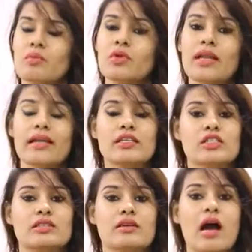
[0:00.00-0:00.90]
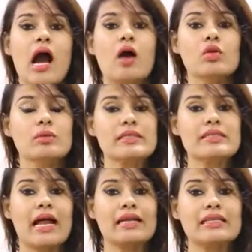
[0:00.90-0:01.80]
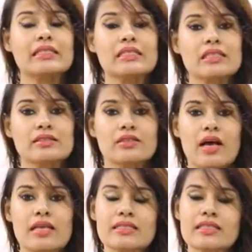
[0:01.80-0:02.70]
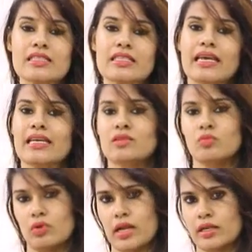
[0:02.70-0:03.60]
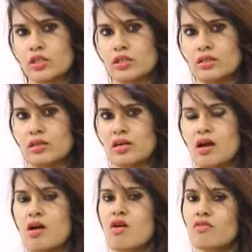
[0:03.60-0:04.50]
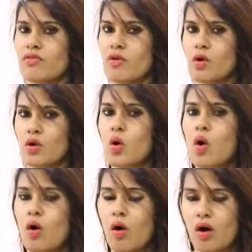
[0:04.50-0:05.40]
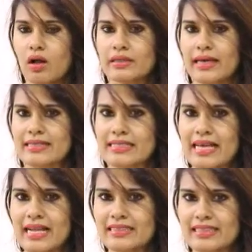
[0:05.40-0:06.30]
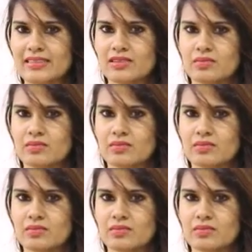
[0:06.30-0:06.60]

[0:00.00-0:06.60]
Mula Nakshatra. How will be Saturn transit in Mula Nakshatra for all the ascendant?